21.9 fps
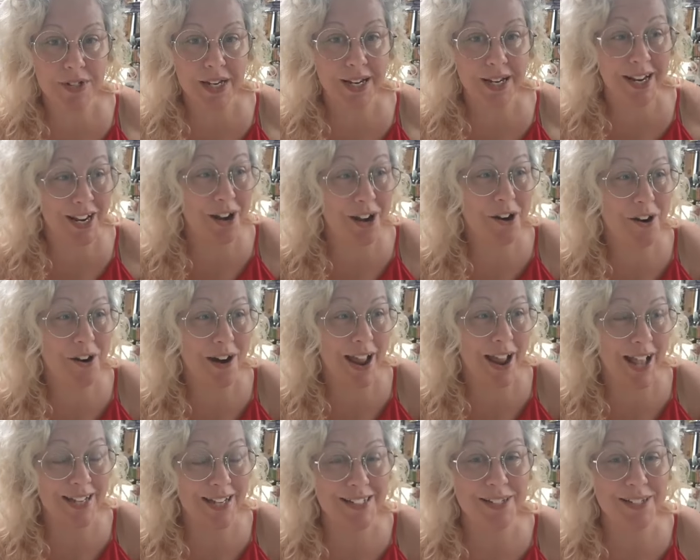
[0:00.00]
and
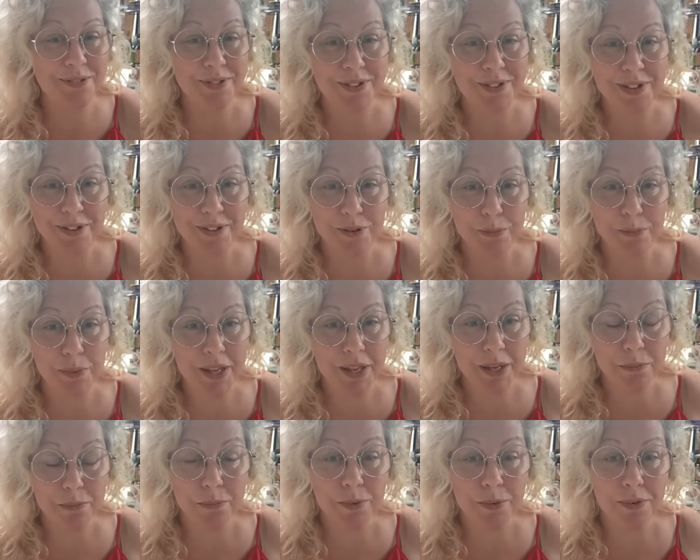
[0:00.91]
interacted with other
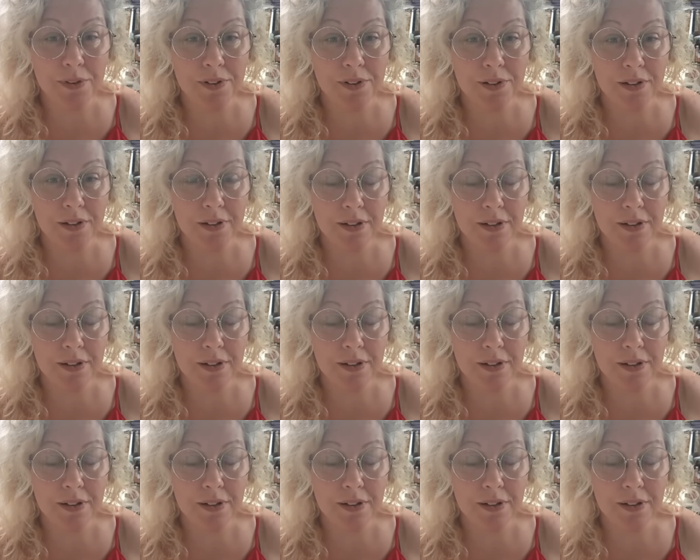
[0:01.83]
people,